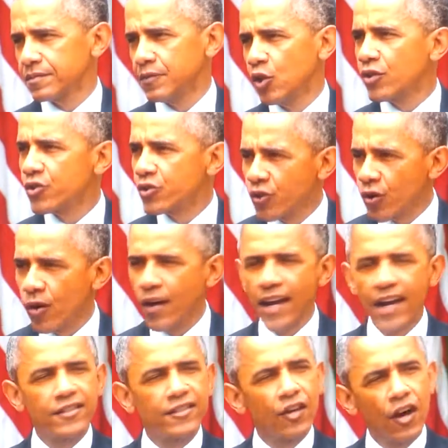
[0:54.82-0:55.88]
Your insurer
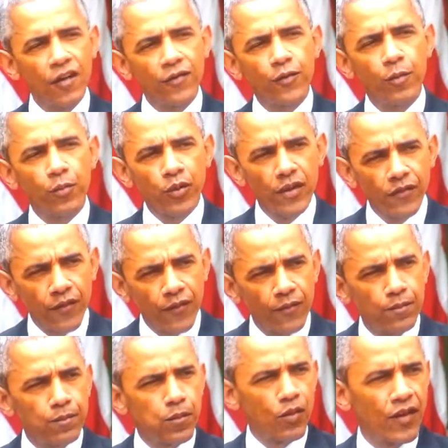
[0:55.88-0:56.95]
has to offer
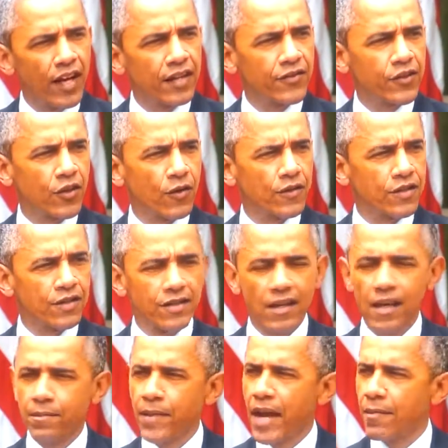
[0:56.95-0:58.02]
preventive services
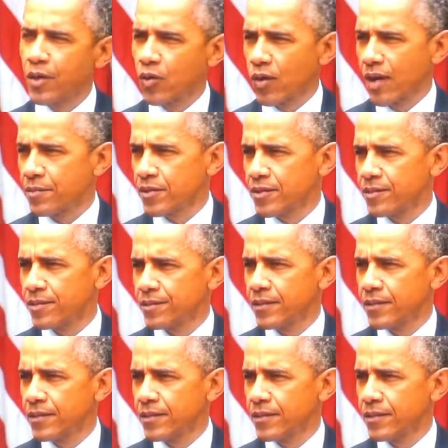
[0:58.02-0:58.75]
like mammograms.